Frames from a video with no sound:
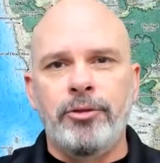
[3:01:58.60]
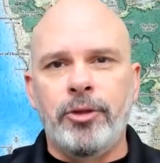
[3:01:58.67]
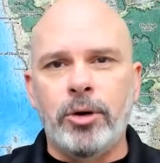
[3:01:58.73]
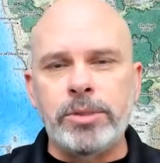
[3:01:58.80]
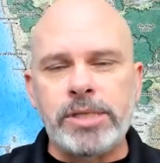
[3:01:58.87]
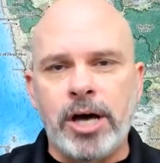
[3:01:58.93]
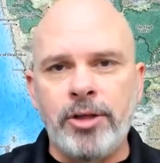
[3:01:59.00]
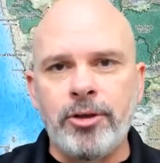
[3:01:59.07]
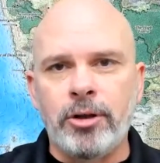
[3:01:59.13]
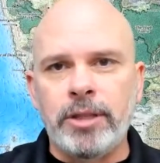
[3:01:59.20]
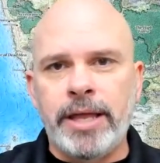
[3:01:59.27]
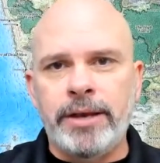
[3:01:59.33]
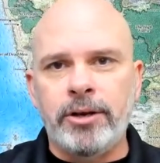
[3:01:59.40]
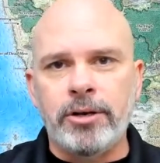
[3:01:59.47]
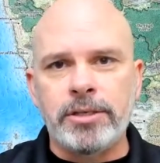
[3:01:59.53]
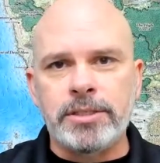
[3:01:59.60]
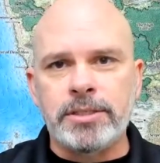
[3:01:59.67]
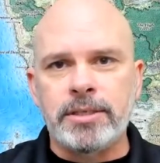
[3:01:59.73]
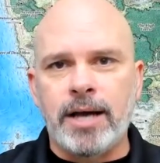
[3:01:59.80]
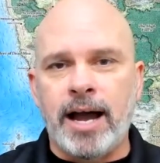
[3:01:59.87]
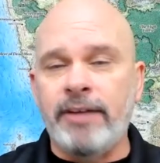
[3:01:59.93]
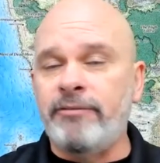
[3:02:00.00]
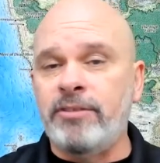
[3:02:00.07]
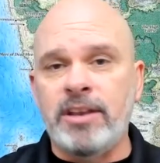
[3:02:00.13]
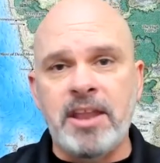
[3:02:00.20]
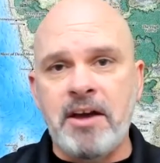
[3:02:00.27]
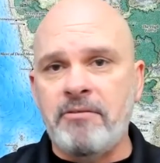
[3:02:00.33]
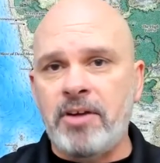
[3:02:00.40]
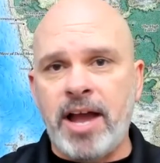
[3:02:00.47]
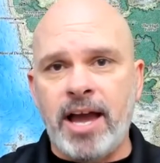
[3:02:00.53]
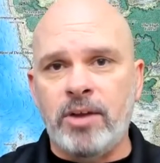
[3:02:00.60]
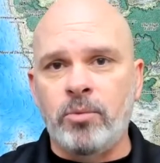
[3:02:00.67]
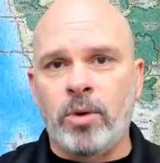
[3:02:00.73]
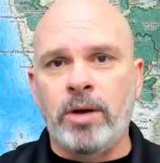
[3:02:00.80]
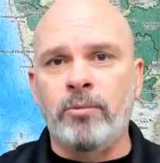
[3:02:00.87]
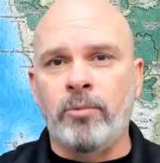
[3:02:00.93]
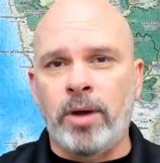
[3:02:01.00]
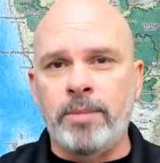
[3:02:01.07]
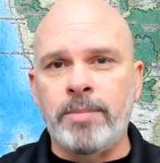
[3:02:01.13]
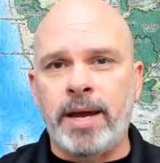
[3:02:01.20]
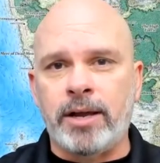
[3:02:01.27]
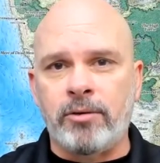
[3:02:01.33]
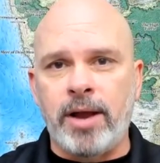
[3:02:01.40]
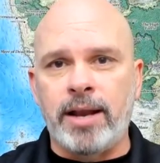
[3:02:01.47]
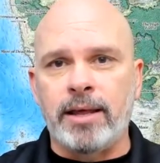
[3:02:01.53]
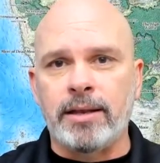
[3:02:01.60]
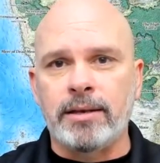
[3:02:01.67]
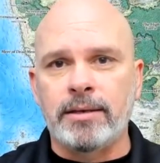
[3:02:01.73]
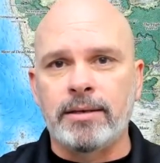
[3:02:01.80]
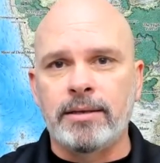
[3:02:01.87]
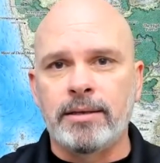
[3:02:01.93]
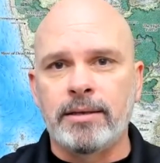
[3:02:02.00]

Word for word: those other lenders, I've never had one run my credit.